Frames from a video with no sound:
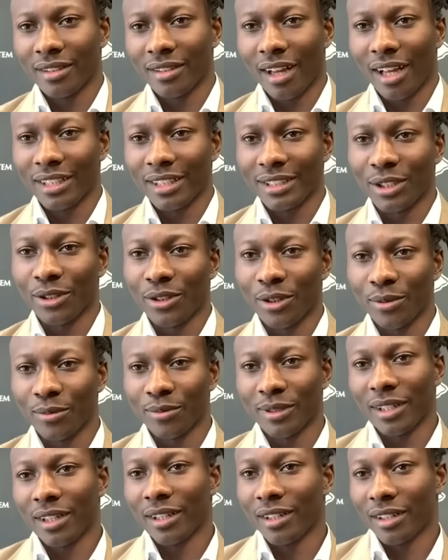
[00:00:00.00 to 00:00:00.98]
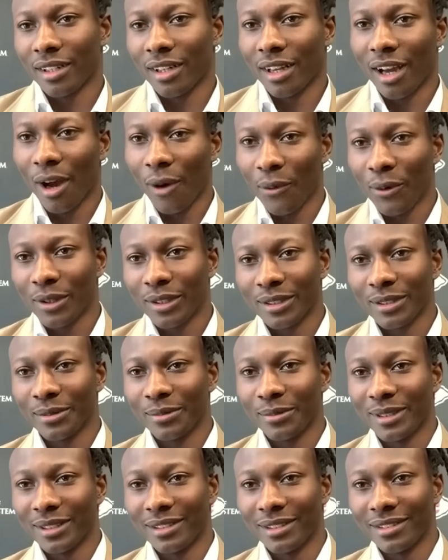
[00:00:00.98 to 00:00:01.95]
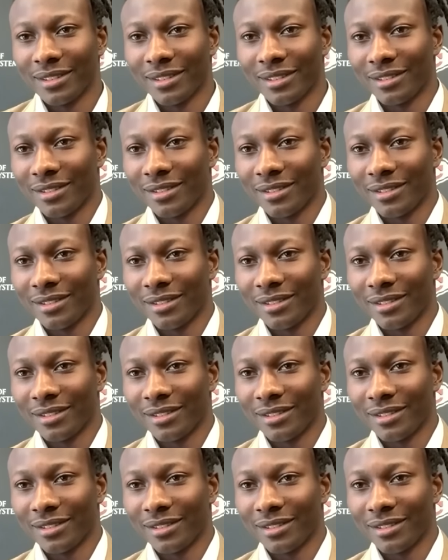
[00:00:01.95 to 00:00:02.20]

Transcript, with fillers: I told him that I wanted to be,